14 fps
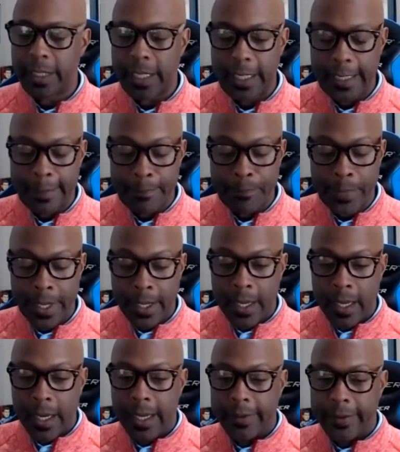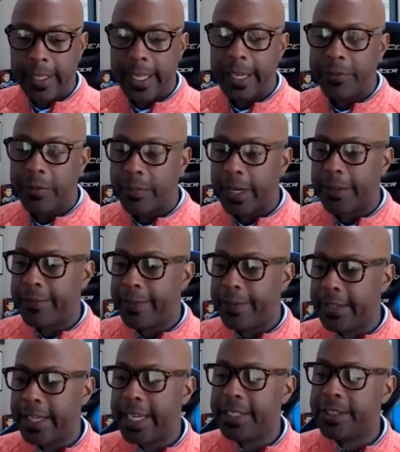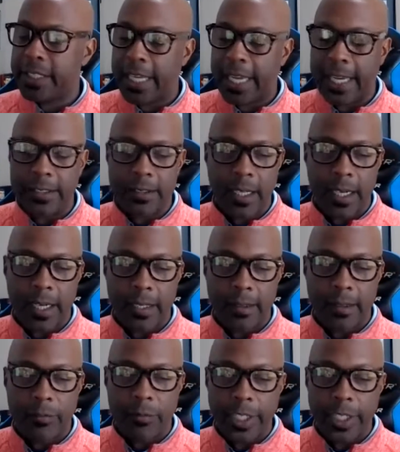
Um, uh, the Life and Breath Foundation has uh,